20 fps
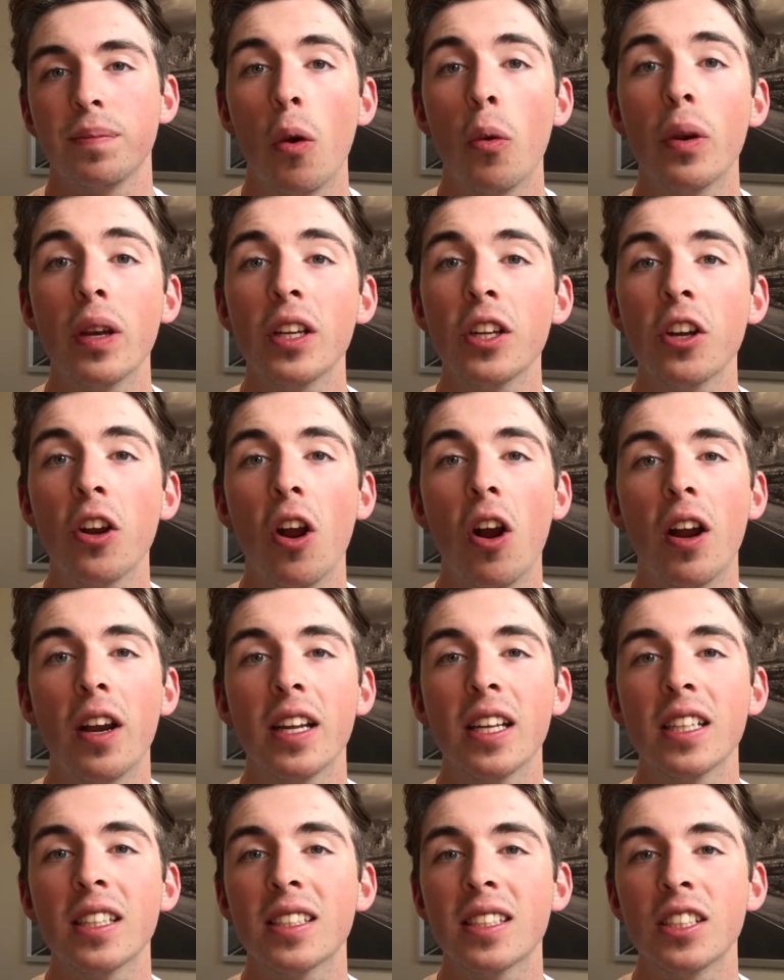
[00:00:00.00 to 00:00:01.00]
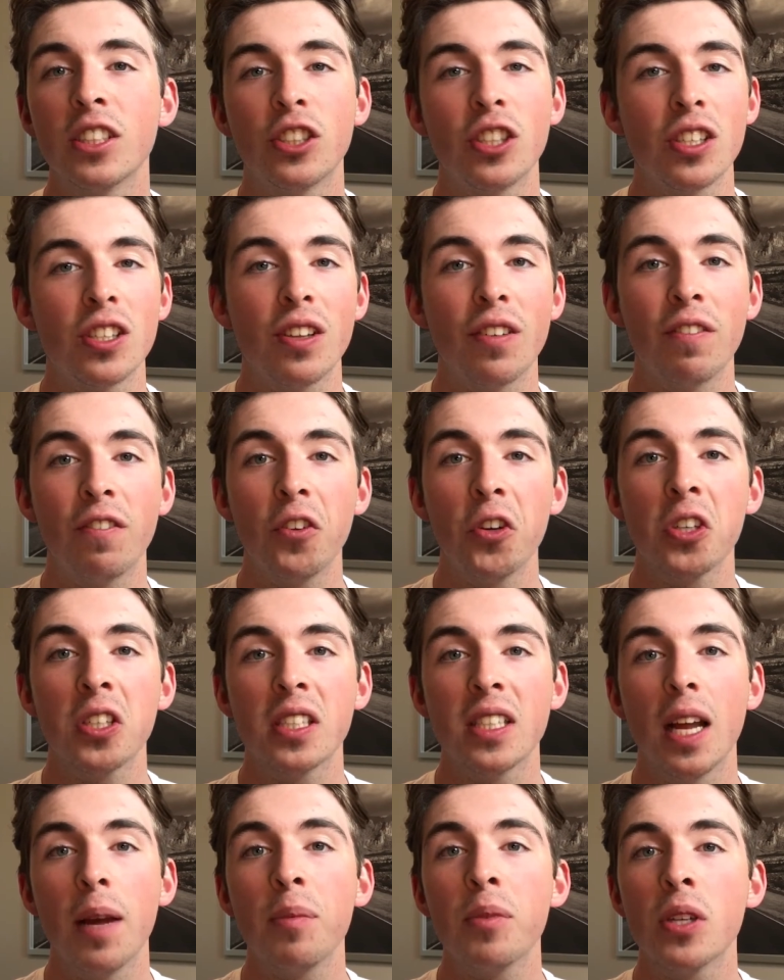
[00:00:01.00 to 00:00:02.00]
Owning your audience is just the first
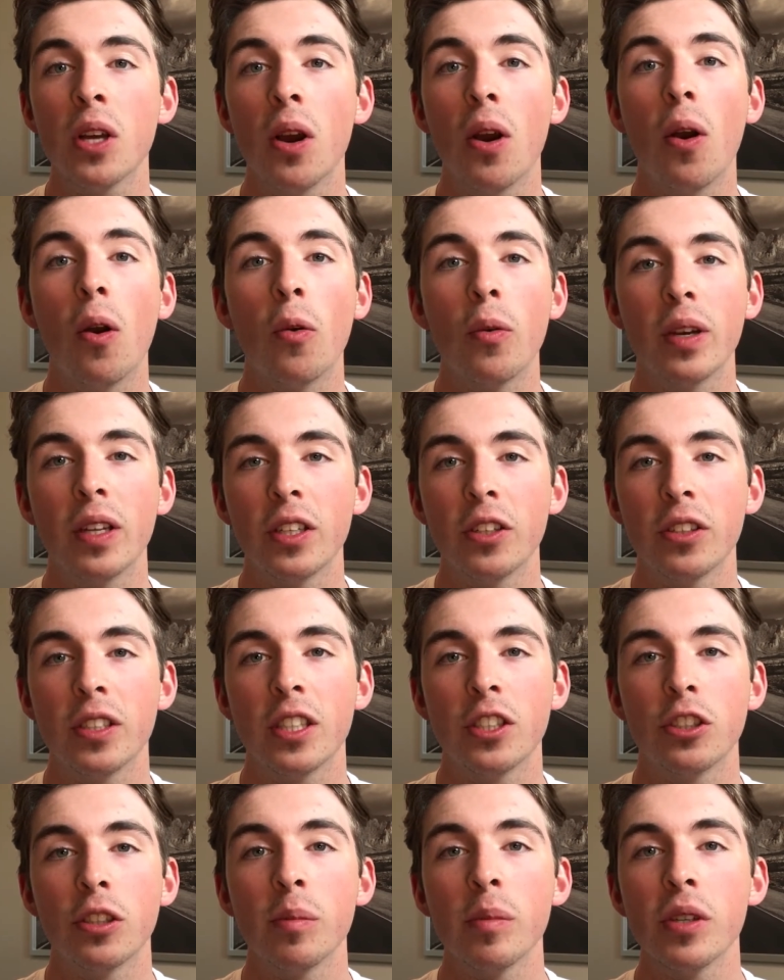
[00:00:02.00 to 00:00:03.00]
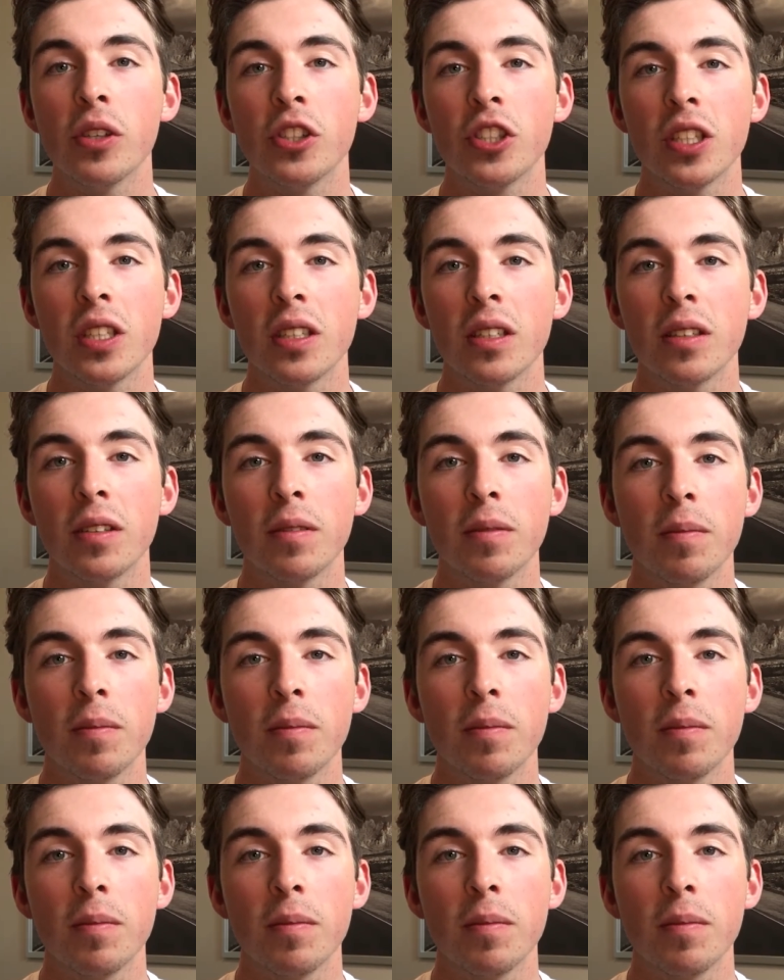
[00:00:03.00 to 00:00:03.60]
step to owning your distribution.